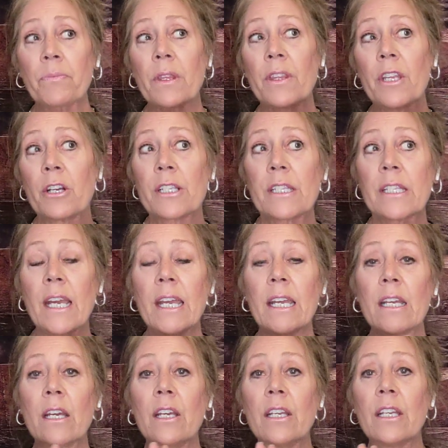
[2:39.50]
They're
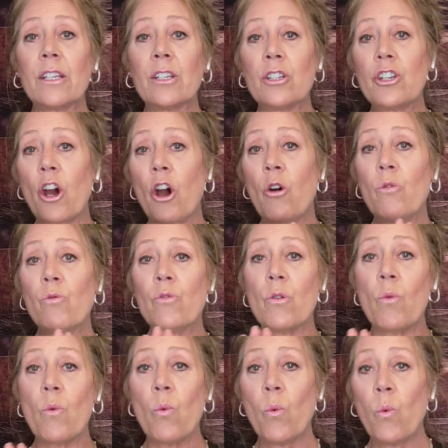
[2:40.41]
saying, don't
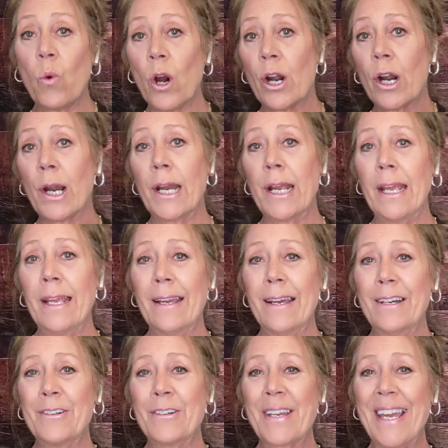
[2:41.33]
worry,
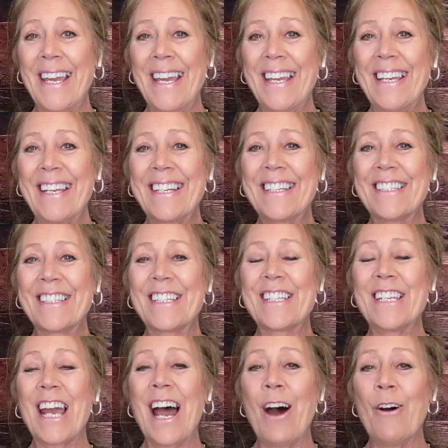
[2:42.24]
okay? Because the
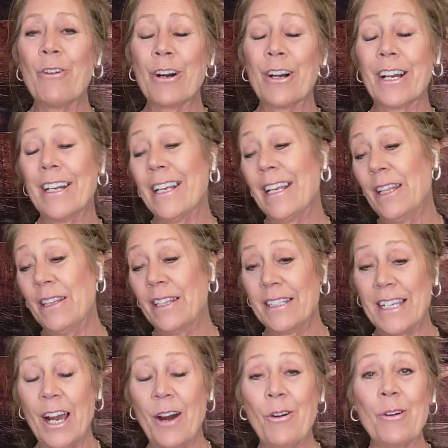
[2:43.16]
tower, and the
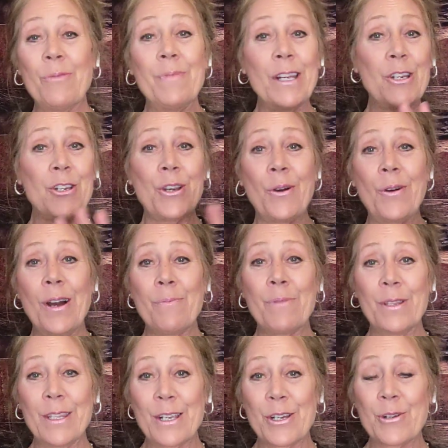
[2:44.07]
tower may show
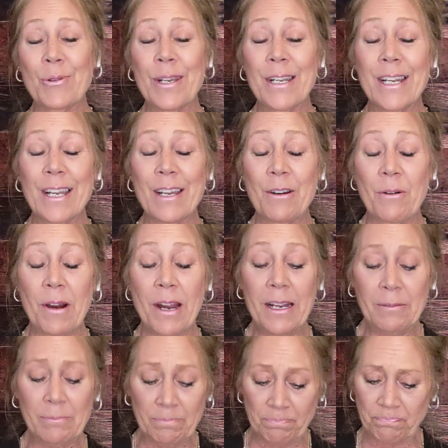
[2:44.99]
up in this reading, all
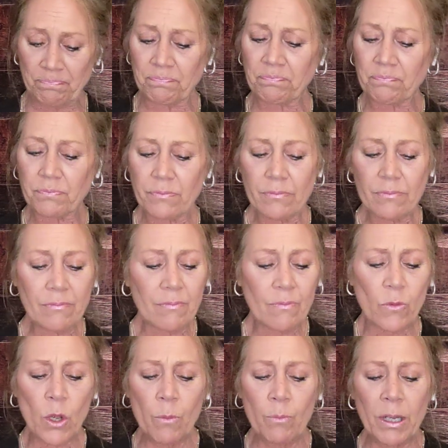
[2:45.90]
right?
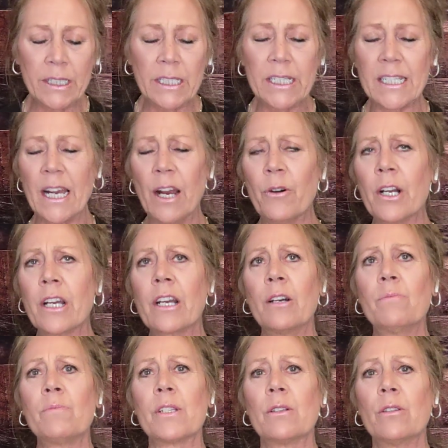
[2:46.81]
But the tower
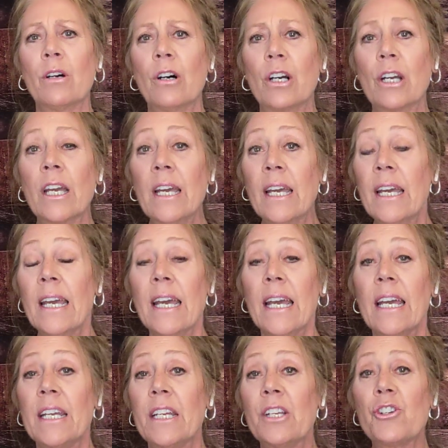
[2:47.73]
comes along
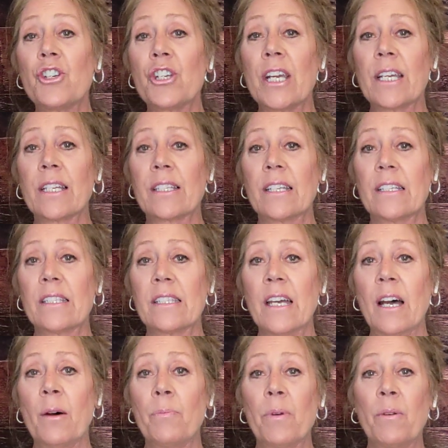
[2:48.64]
and it shakes us
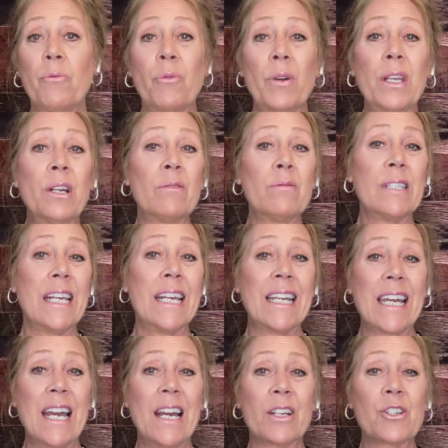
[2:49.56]
up. If we don't
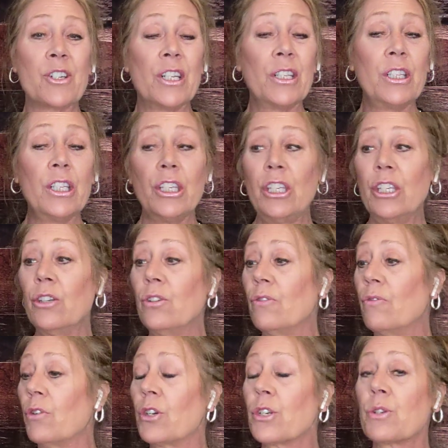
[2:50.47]
take action, the
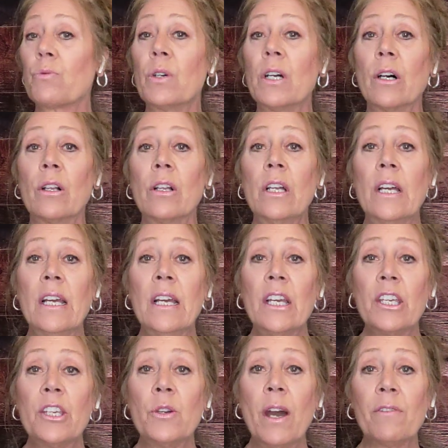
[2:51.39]
universe will.
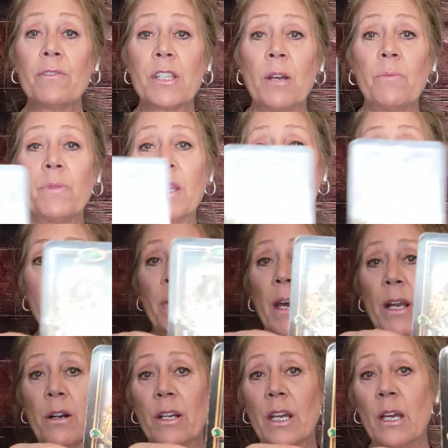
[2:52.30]
You have something
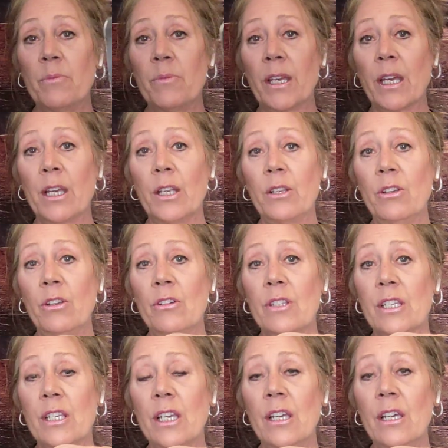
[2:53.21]
better coming in, you
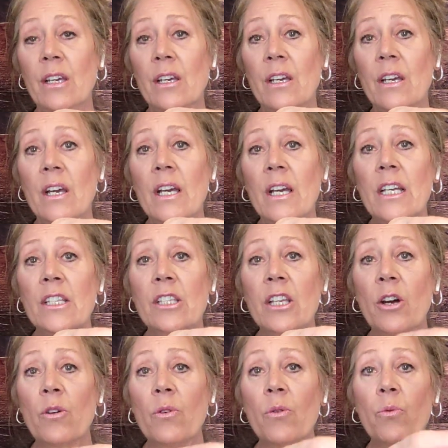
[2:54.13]
see?
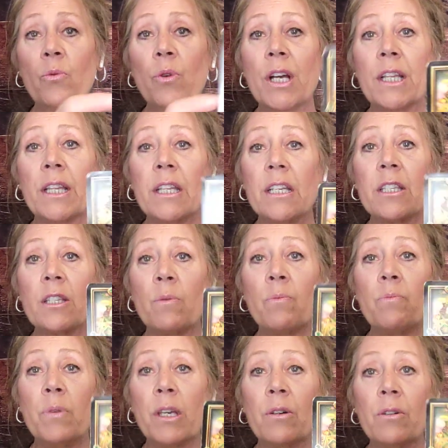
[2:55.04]
So with this
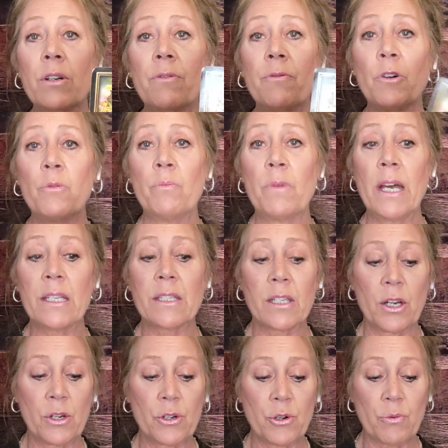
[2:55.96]
beautiful
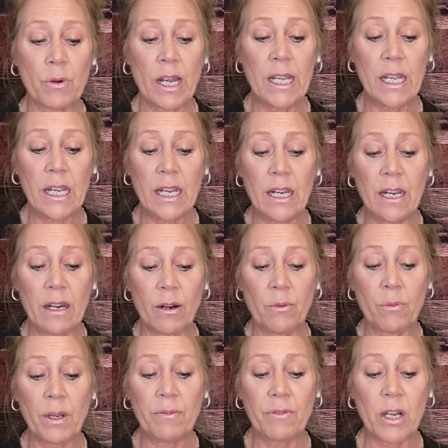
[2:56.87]
message right
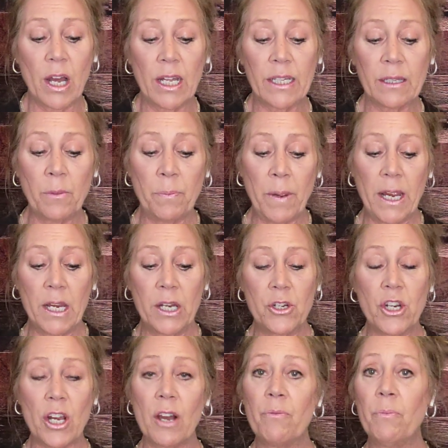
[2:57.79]
here, we've got the
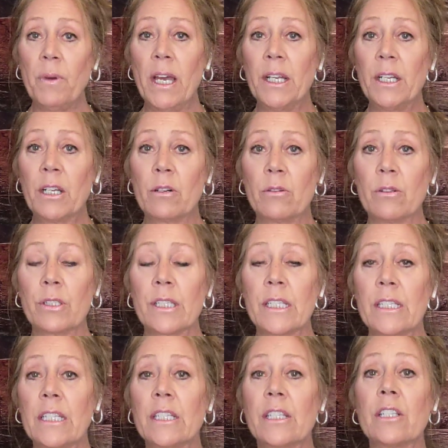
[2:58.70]
Page of
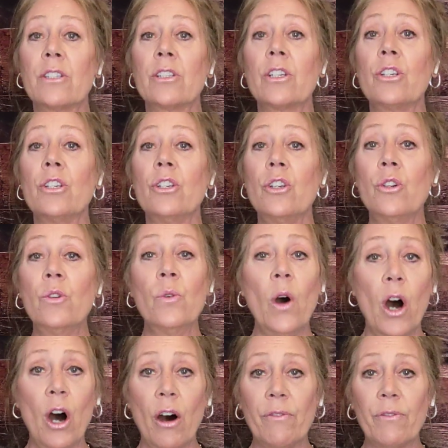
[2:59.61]
Pentacles, and this is a
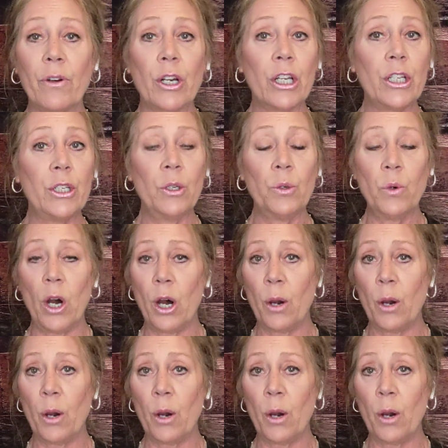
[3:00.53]
new offer, a new